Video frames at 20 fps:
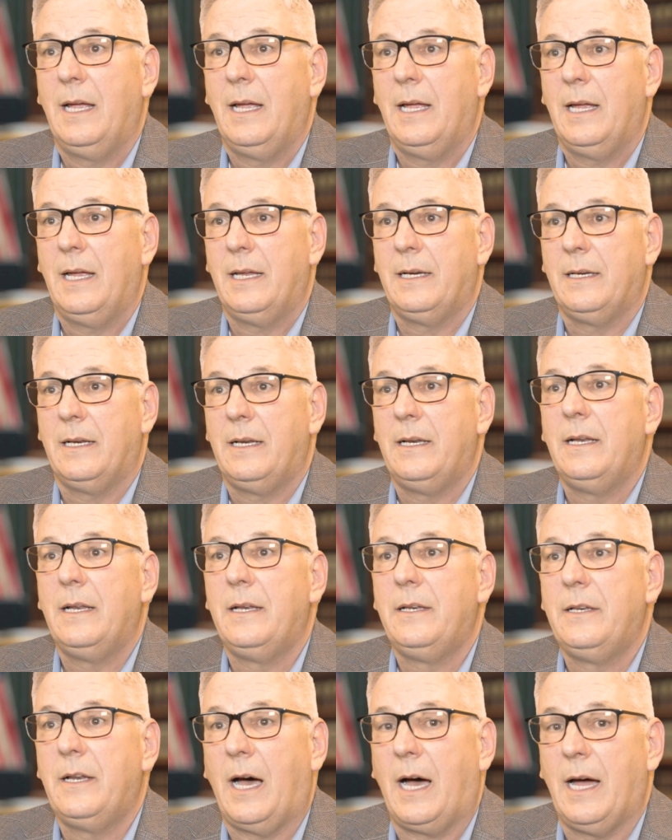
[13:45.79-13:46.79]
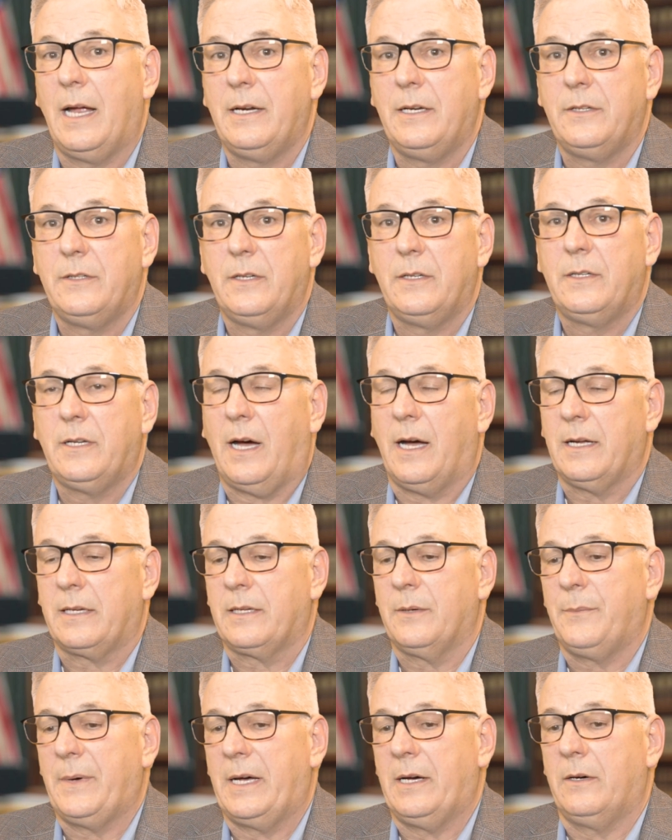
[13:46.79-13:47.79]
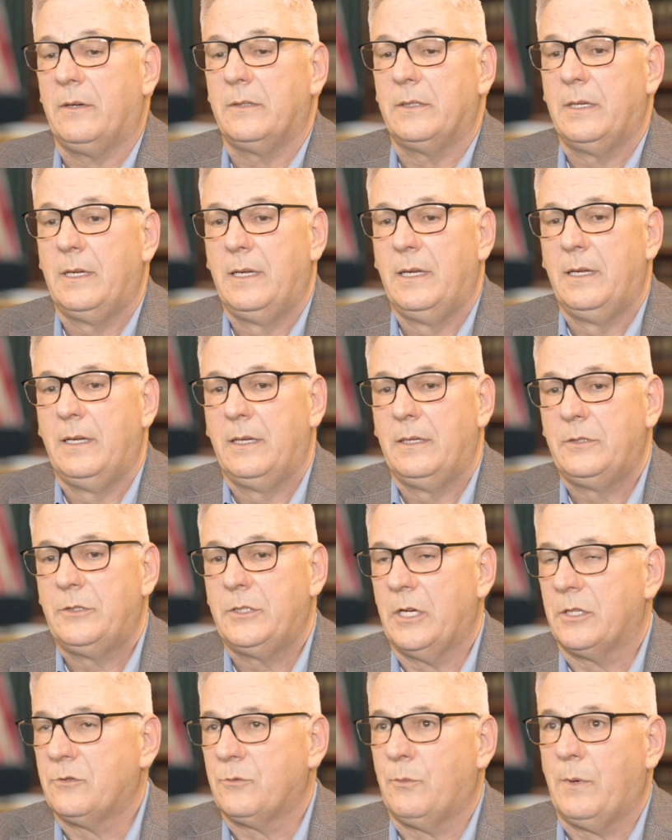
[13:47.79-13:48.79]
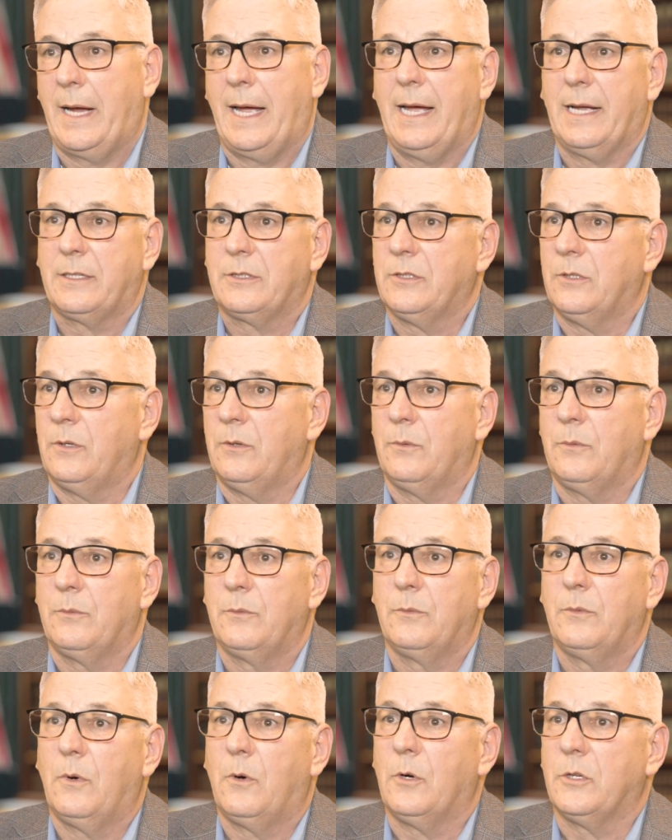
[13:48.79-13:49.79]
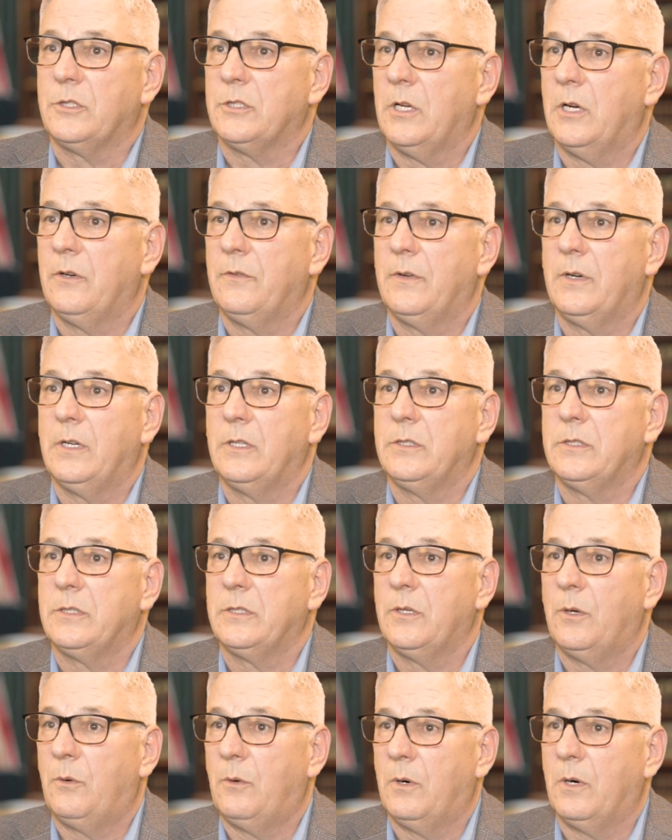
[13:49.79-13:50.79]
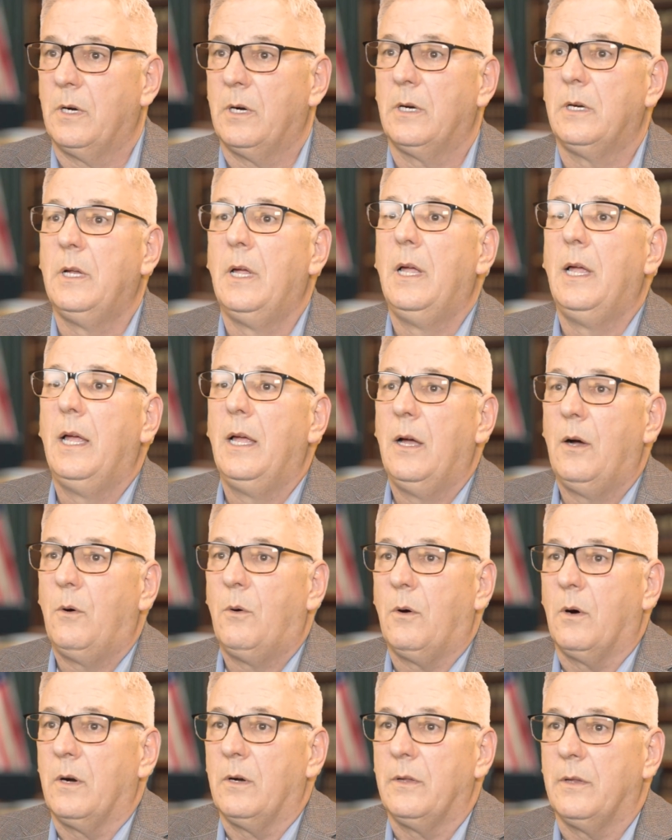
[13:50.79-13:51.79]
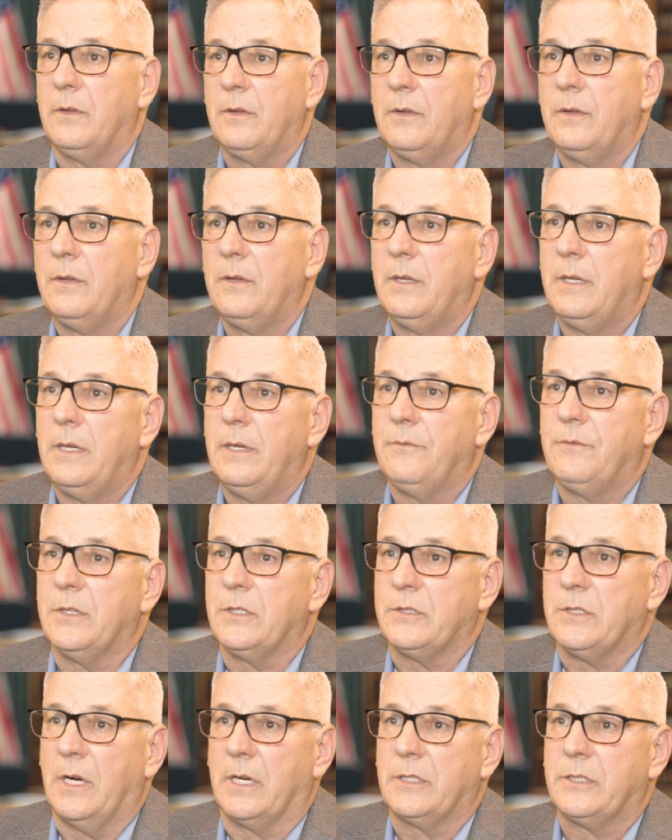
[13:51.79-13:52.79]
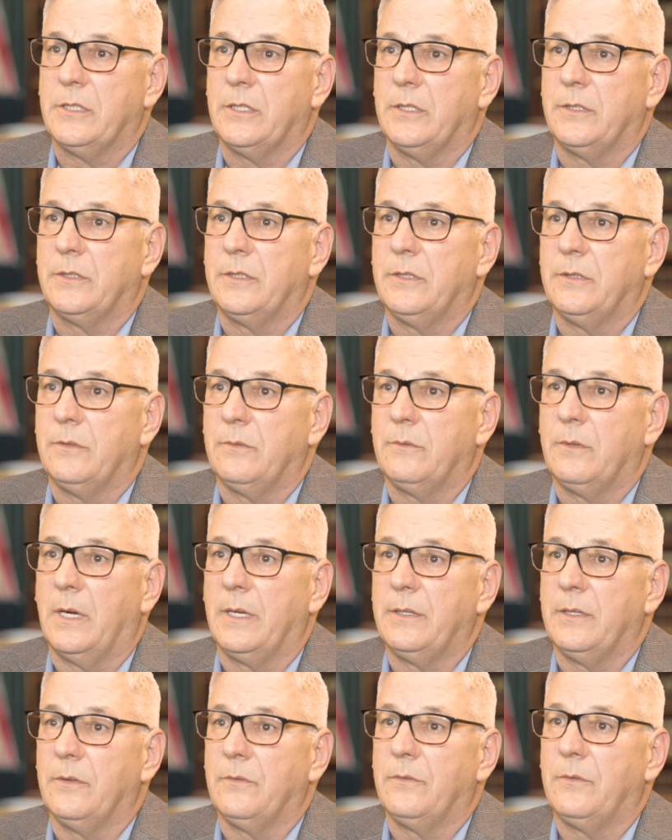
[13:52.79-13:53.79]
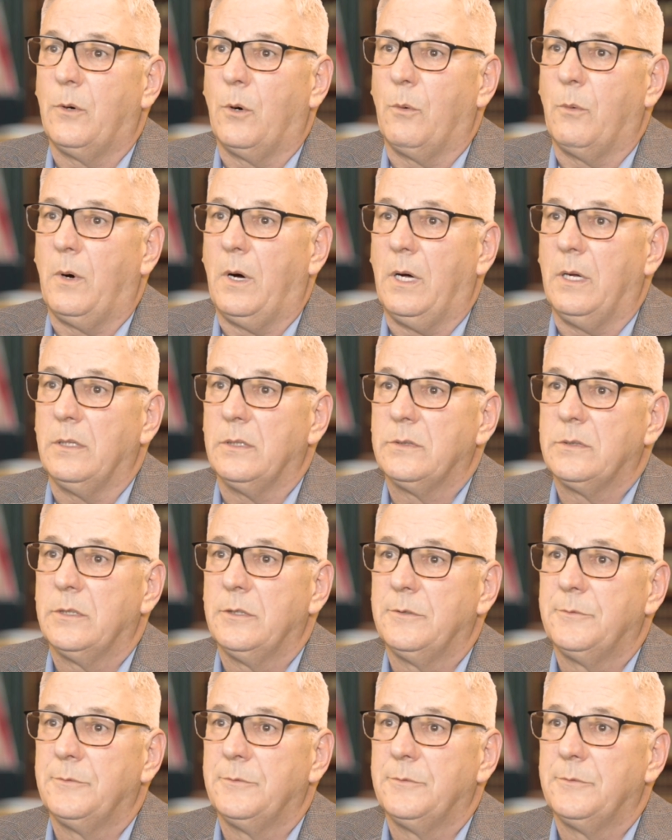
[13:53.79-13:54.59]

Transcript: and not talk about just racks or servers or infrastructure to run the four walls.